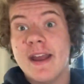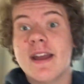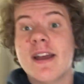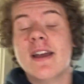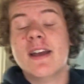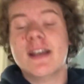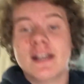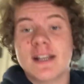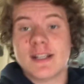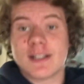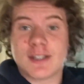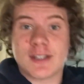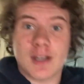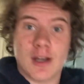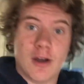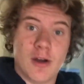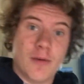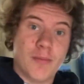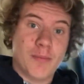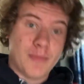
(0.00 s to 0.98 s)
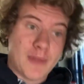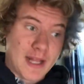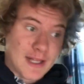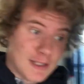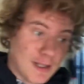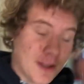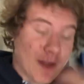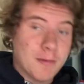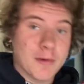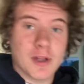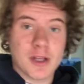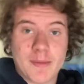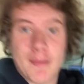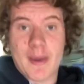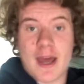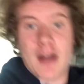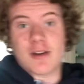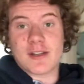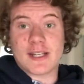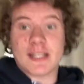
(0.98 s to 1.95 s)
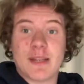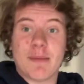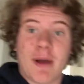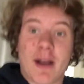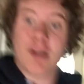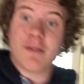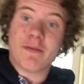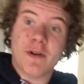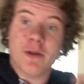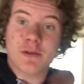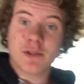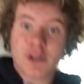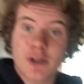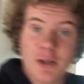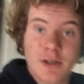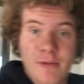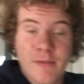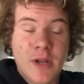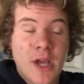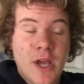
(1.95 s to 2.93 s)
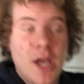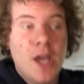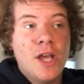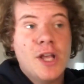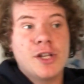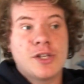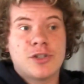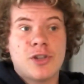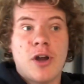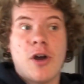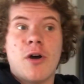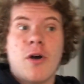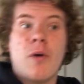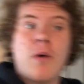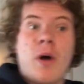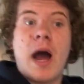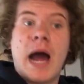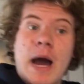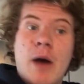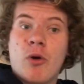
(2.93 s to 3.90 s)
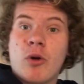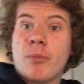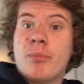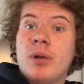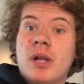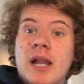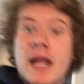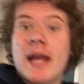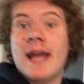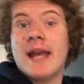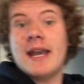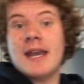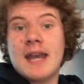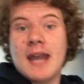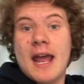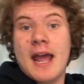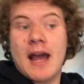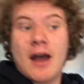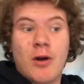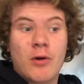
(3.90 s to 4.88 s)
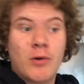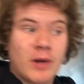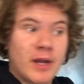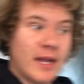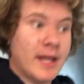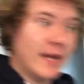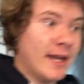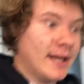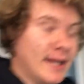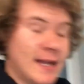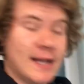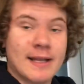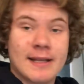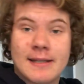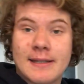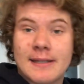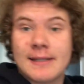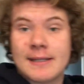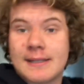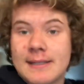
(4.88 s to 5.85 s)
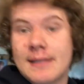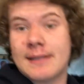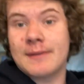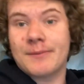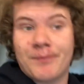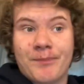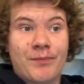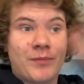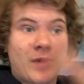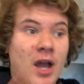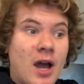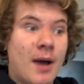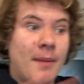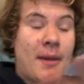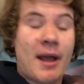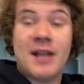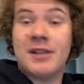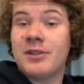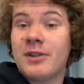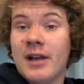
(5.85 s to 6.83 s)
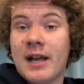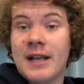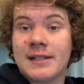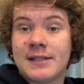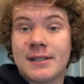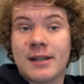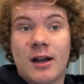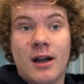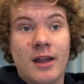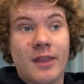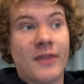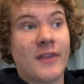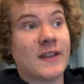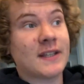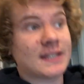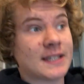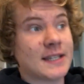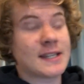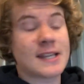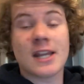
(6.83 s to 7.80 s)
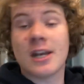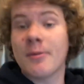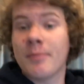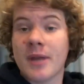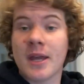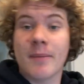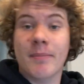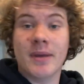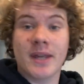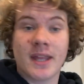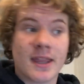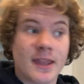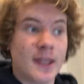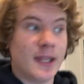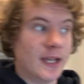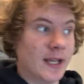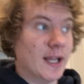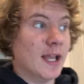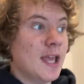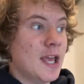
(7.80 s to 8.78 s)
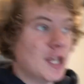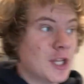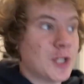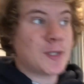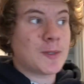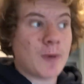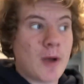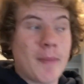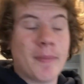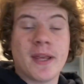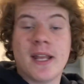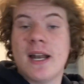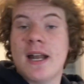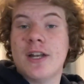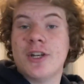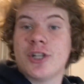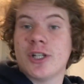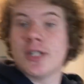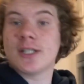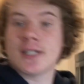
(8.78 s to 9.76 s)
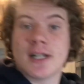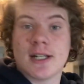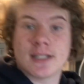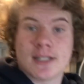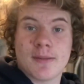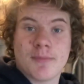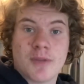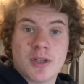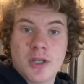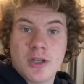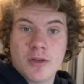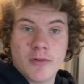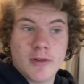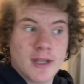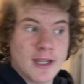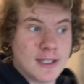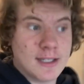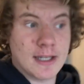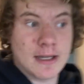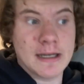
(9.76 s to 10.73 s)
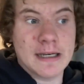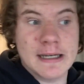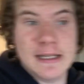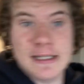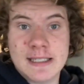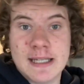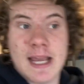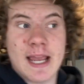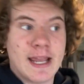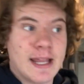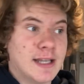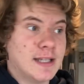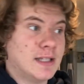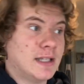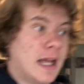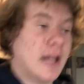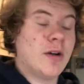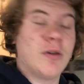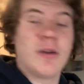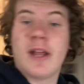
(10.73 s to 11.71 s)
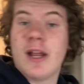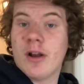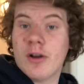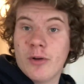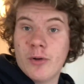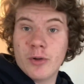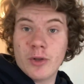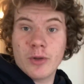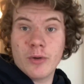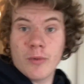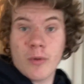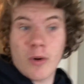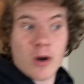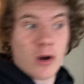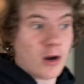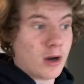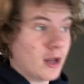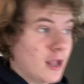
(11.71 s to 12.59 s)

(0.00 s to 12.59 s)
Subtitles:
So that's all that really matters, and the microphone's good. So our plan now is, as you guys saw, this is going to be a big thing. Swapping an engine is not something you can get done in a day. I don't care who you are.